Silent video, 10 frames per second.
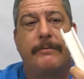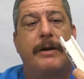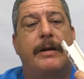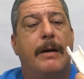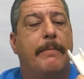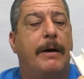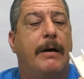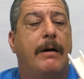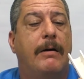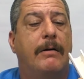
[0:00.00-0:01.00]
it
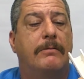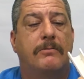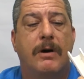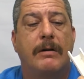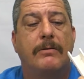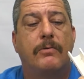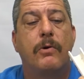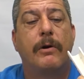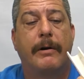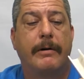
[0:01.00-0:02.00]
about
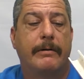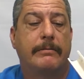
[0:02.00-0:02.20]
1/4,